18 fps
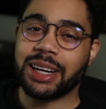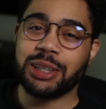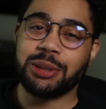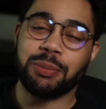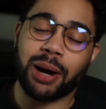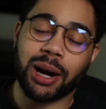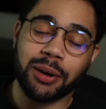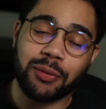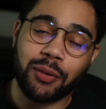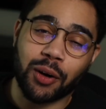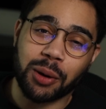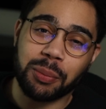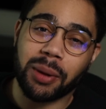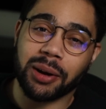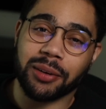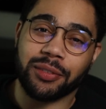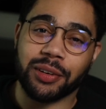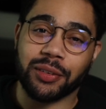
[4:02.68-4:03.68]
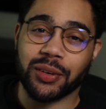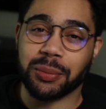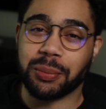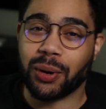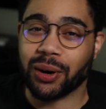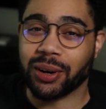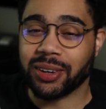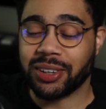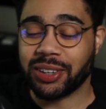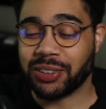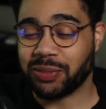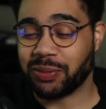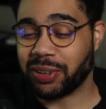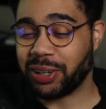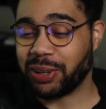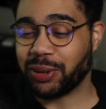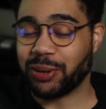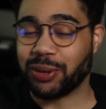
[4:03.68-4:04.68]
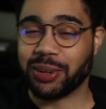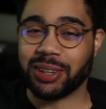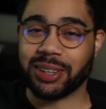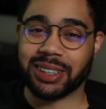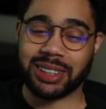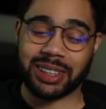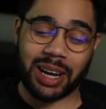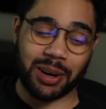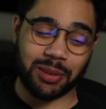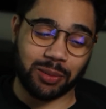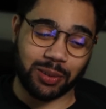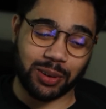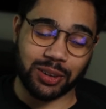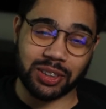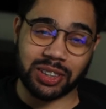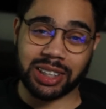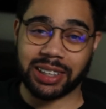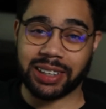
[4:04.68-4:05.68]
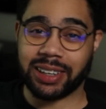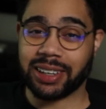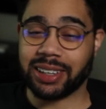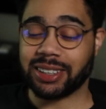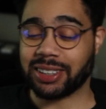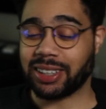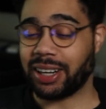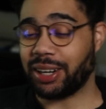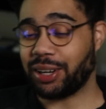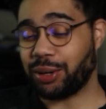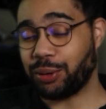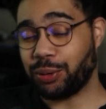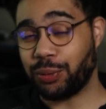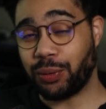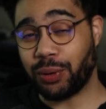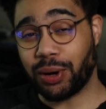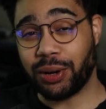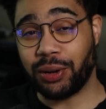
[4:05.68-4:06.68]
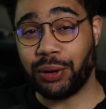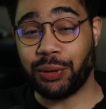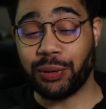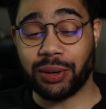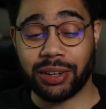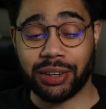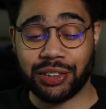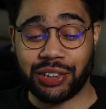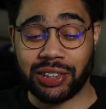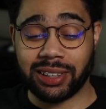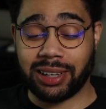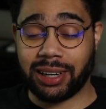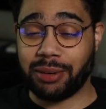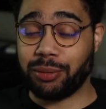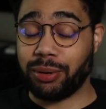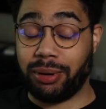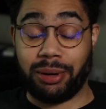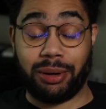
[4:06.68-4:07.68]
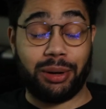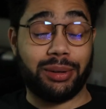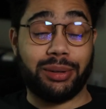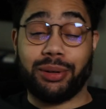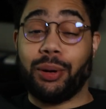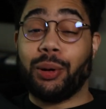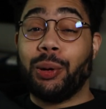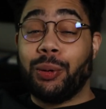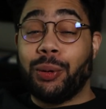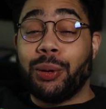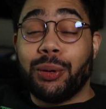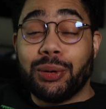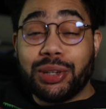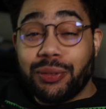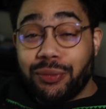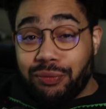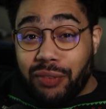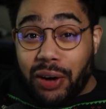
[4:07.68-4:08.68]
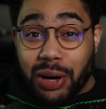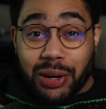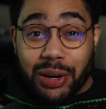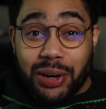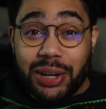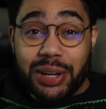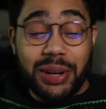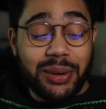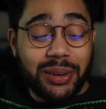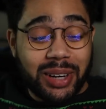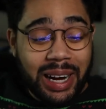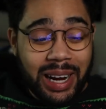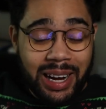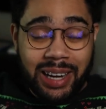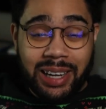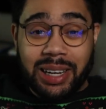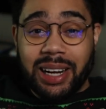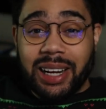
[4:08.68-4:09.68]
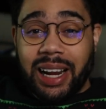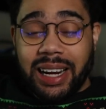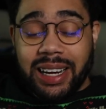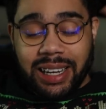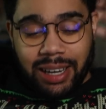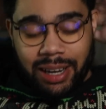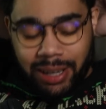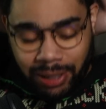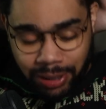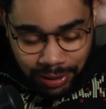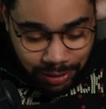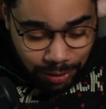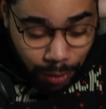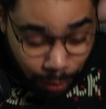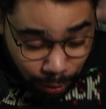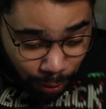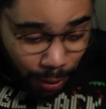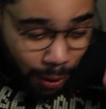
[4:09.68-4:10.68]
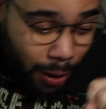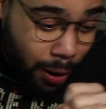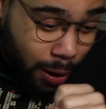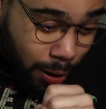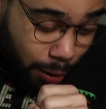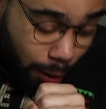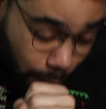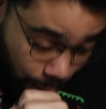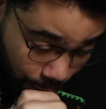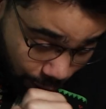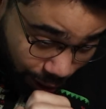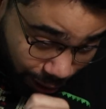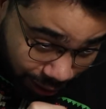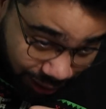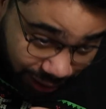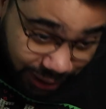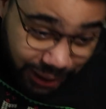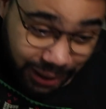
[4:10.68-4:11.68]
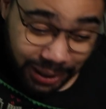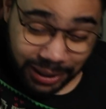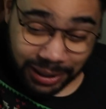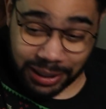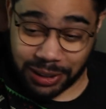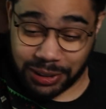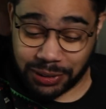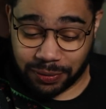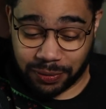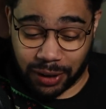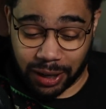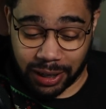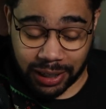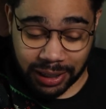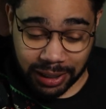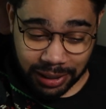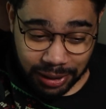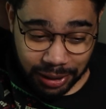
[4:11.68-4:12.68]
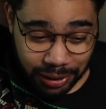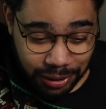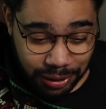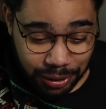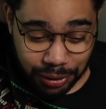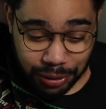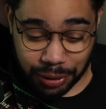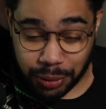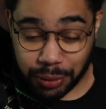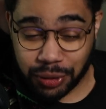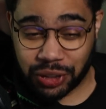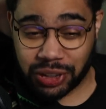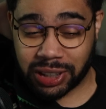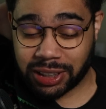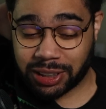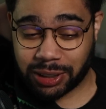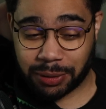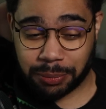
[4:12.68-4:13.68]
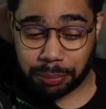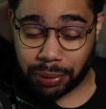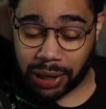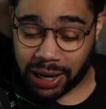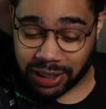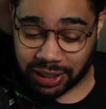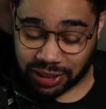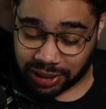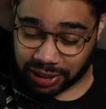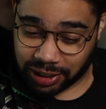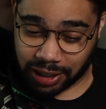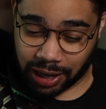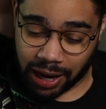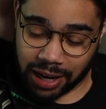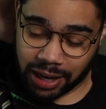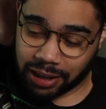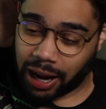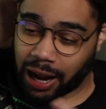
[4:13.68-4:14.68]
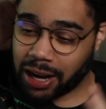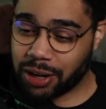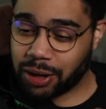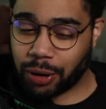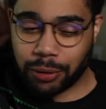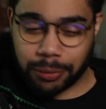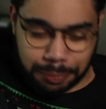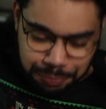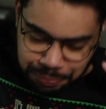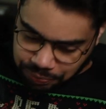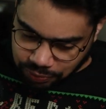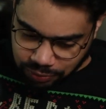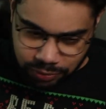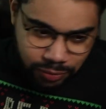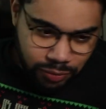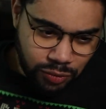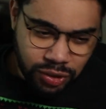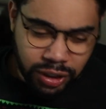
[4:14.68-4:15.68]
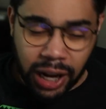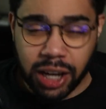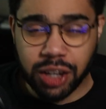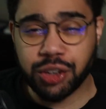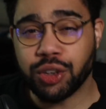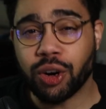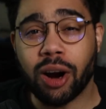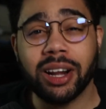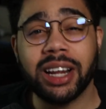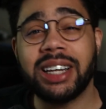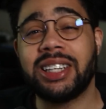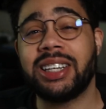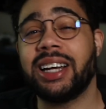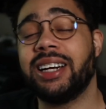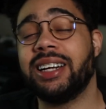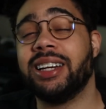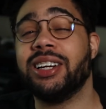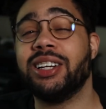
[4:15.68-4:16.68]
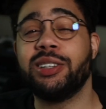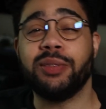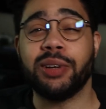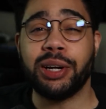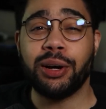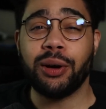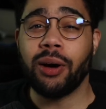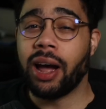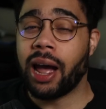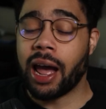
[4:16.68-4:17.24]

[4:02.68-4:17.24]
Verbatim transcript: is by far my favorite part of this video. Is at first the kid is like, "Who are you?" and then she's like, "Oh, who the fuck are you?" Like these fucking nuisance and pests. and I know, as Charlie said in his video,